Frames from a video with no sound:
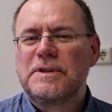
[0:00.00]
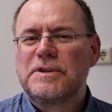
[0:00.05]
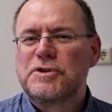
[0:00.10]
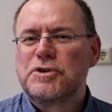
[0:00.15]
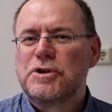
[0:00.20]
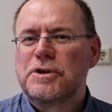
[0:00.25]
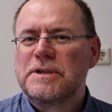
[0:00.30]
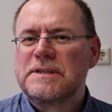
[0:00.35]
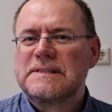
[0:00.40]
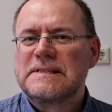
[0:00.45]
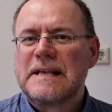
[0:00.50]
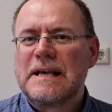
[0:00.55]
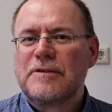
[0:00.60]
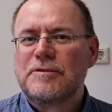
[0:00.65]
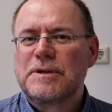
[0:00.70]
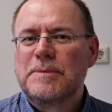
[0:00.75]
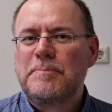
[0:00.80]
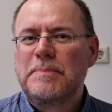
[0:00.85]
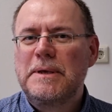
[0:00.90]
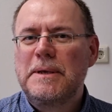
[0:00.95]
turns out
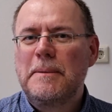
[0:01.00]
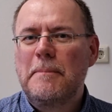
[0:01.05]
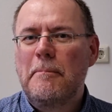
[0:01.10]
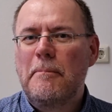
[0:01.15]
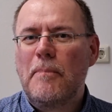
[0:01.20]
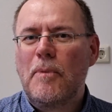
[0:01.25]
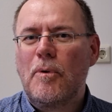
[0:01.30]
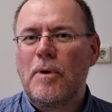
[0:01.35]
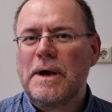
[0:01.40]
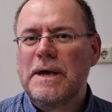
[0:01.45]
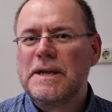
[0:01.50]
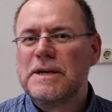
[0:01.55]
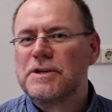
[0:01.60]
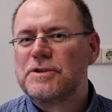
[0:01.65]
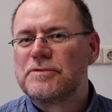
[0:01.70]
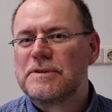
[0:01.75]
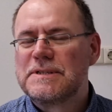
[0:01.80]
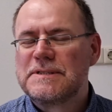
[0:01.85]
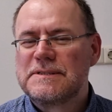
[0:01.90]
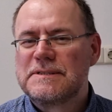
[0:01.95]
to be more
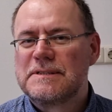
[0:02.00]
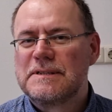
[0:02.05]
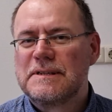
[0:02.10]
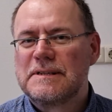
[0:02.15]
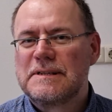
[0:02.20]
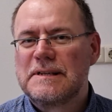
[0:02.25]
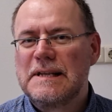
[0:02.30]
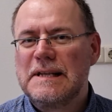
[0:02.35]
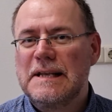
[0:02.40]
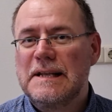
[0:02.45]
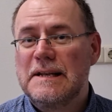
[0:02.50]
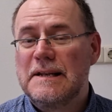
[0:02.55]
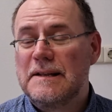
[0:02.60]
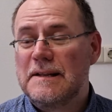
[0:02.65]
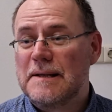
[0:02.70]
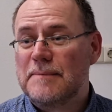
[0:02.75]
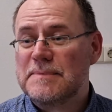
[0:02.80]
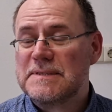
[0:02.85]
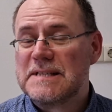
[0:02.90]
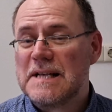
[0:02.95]
interested in
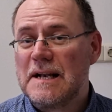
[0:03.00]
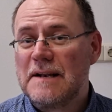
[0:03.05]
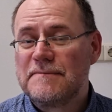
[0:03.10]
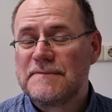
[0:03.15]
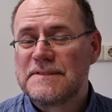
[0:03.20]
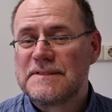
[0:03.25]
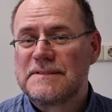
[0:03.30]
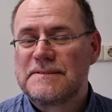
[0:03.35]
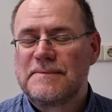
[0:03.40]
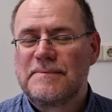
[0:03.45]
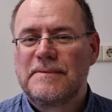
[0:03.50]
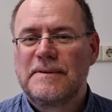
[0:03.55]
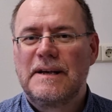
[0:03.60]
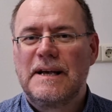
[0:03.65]
themselves